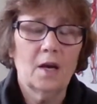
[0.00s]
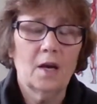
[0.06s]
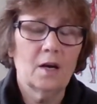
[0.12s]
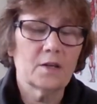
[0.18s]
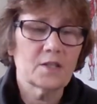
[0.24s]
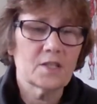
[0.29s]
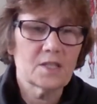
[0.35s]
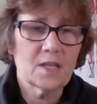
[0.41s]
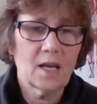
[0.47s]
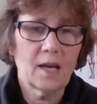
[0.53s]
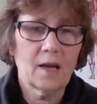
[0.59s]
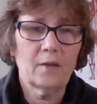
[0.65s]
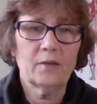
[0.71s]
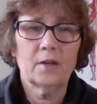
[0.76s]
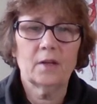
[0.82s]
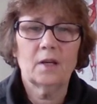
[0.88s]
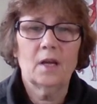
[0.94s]
a
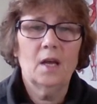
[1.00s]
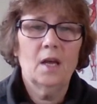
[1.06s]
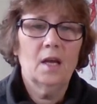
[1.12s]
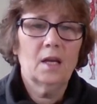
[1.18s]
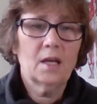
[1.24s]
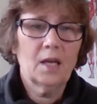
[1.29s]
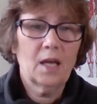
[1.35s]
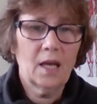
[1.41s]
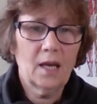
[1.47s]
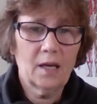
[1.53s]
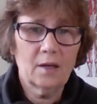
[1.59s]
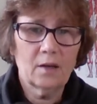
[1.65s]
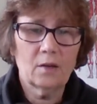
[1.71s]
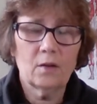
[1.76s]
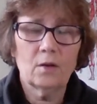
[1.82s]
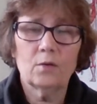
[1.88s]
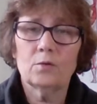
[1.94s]
salad,
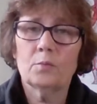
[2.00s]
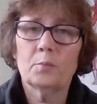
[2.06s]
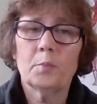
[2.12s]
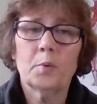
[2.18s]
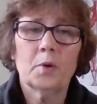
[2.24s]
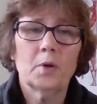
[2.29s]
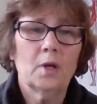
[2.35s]
cantaloupe,